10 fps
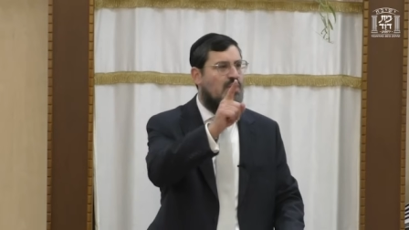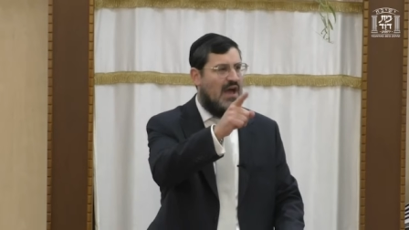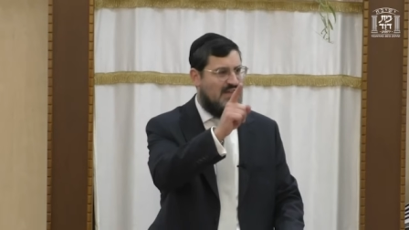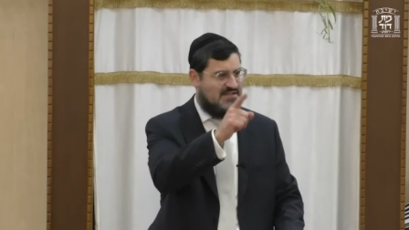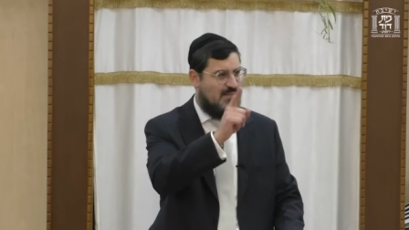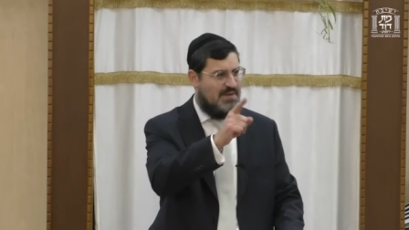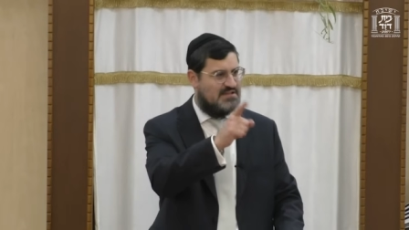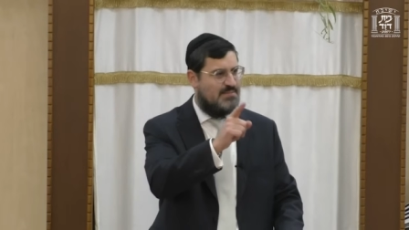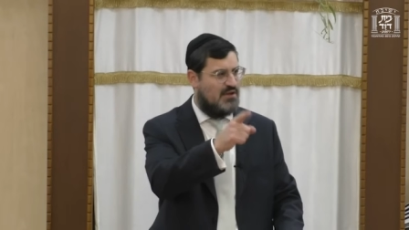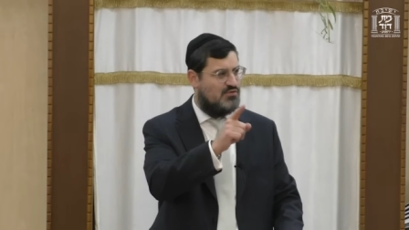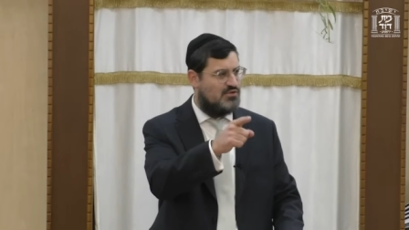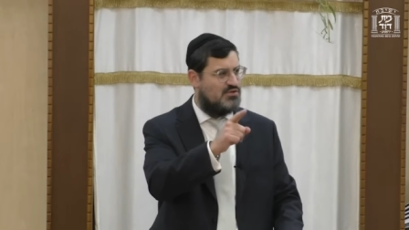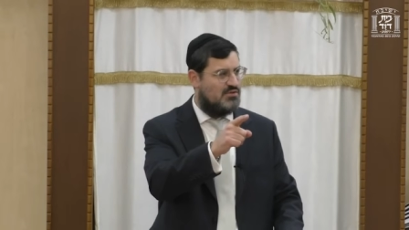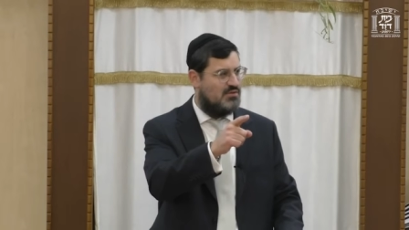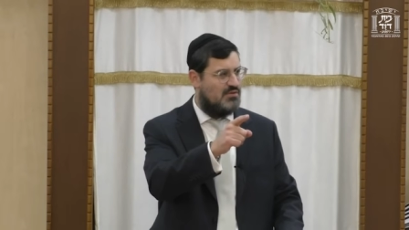guys in the Beis
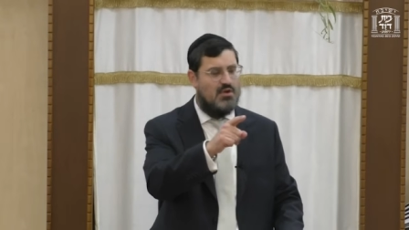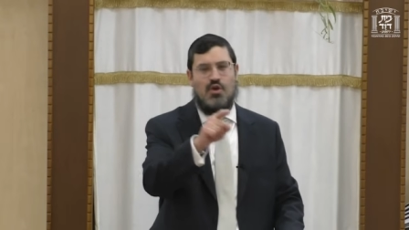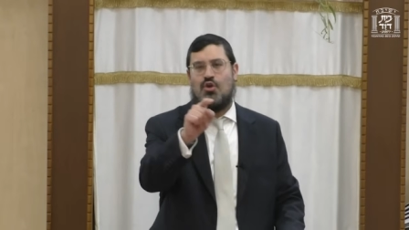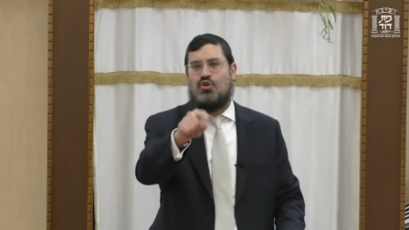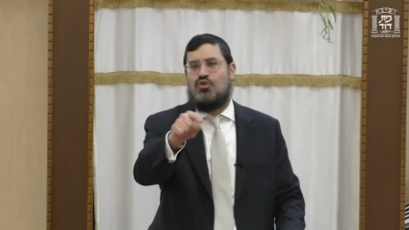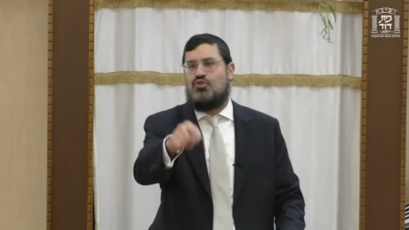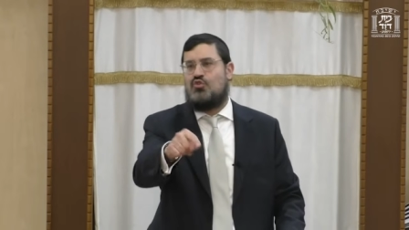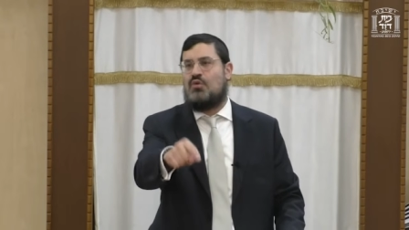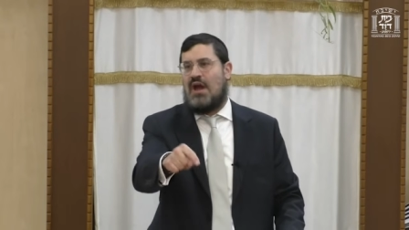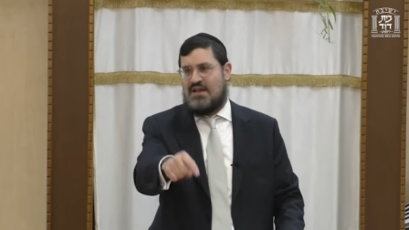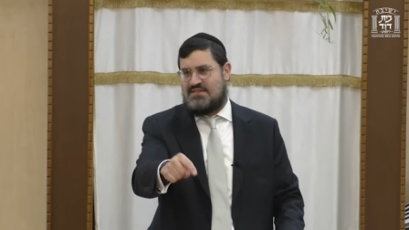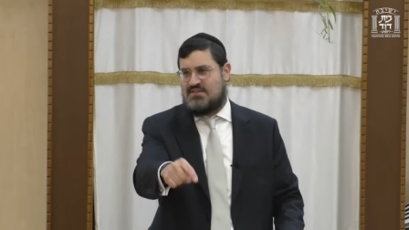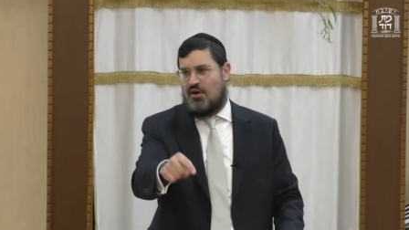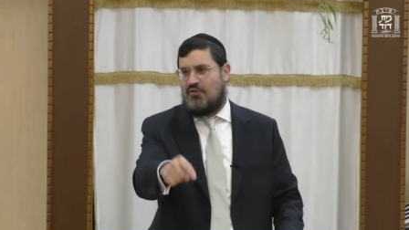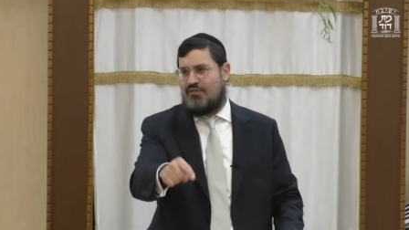medrash, you
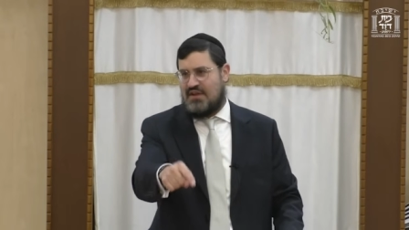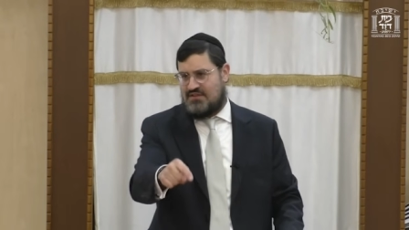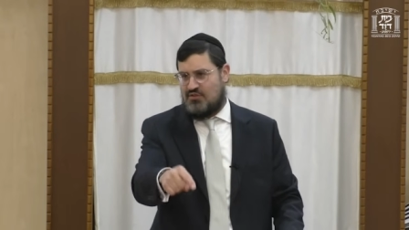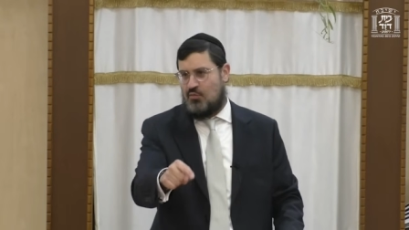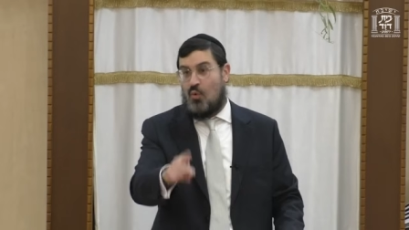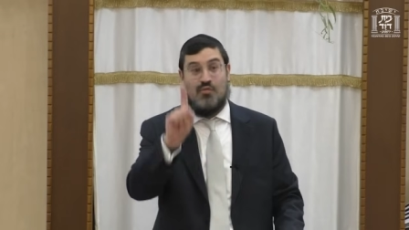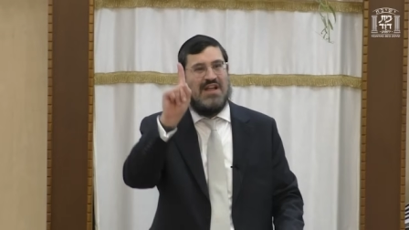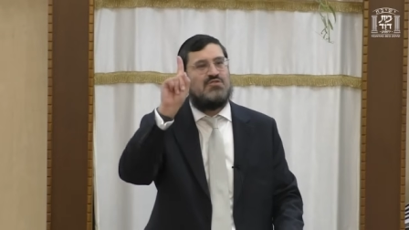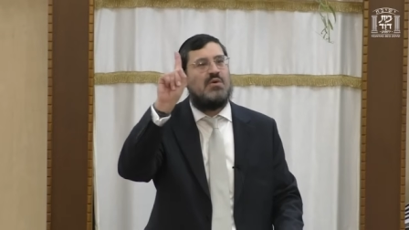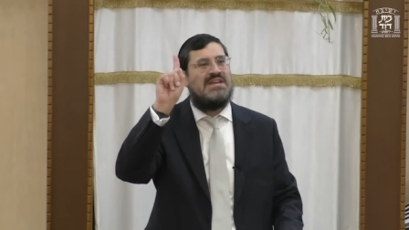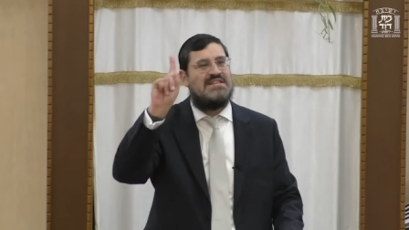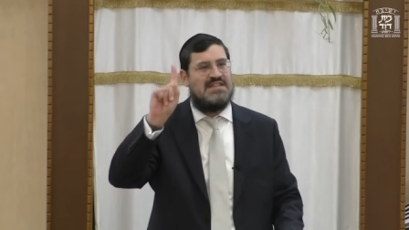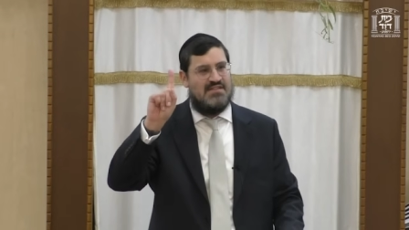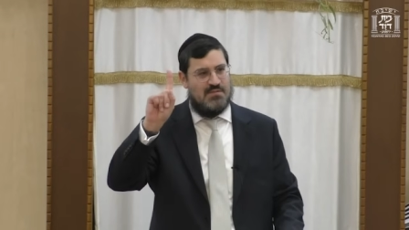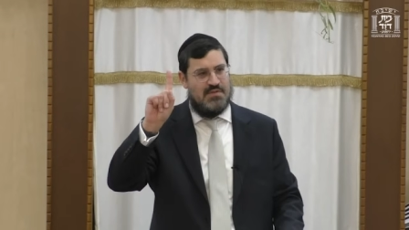guys are fighting the war. That's what he
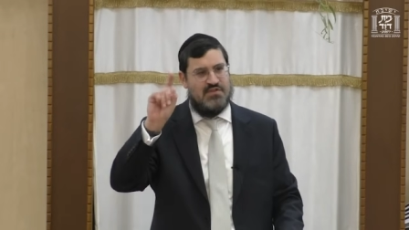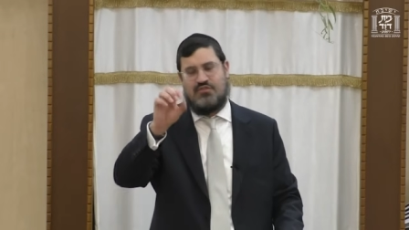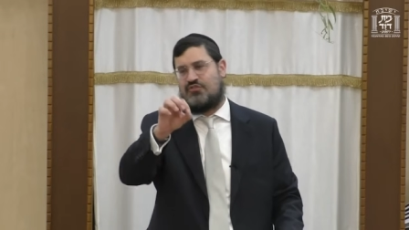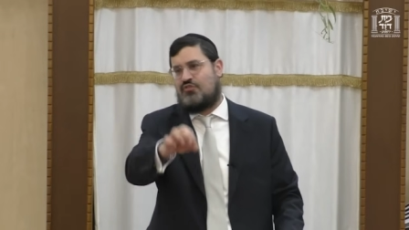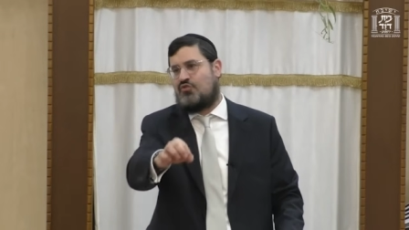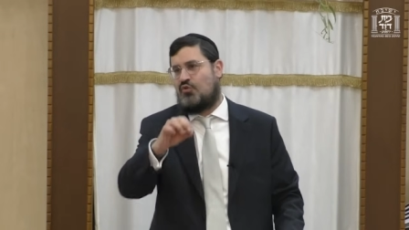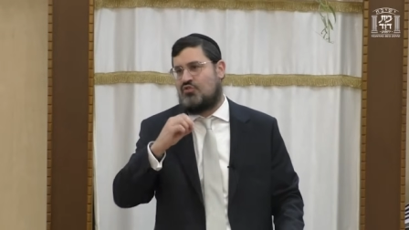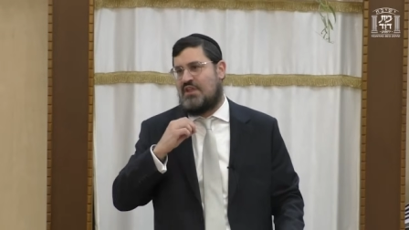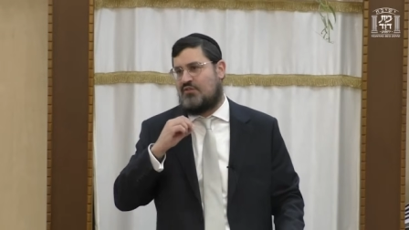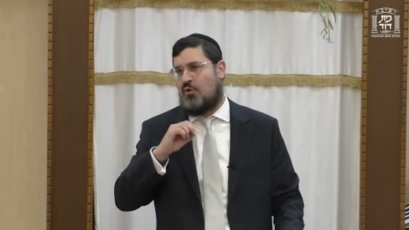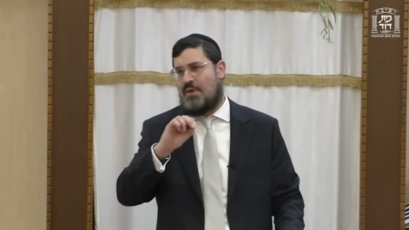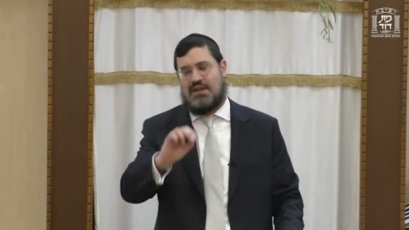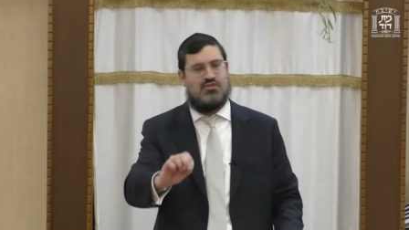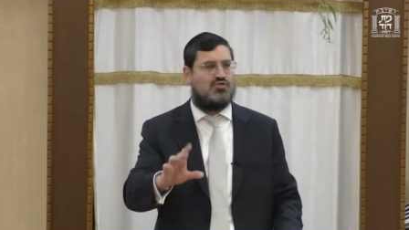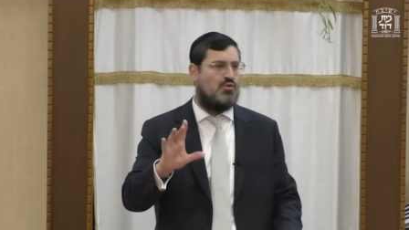said to me. This is a soldier that told me I
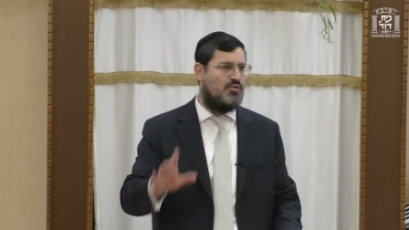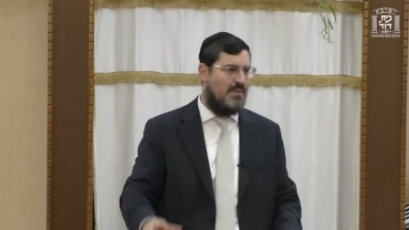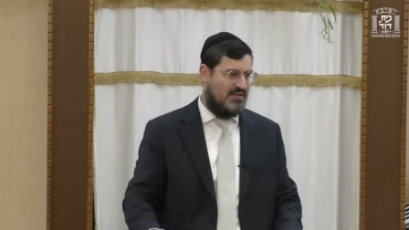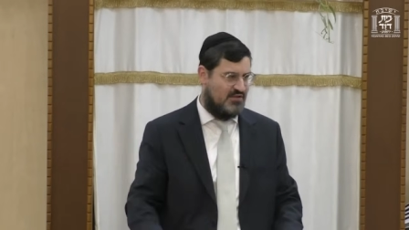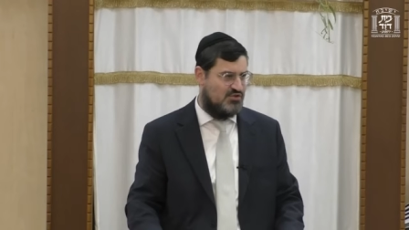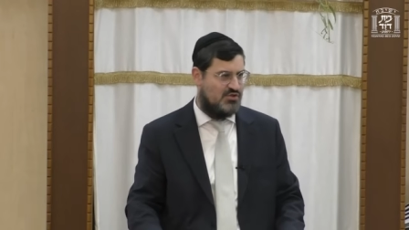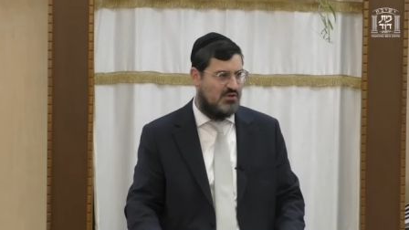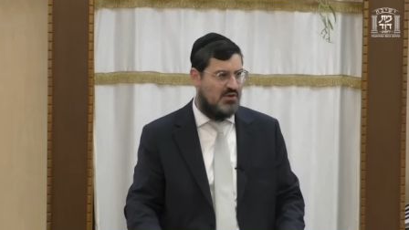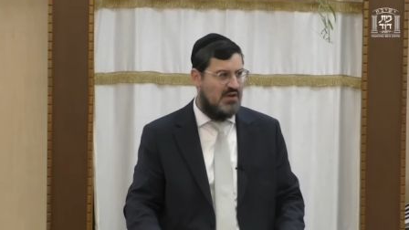can show you the message.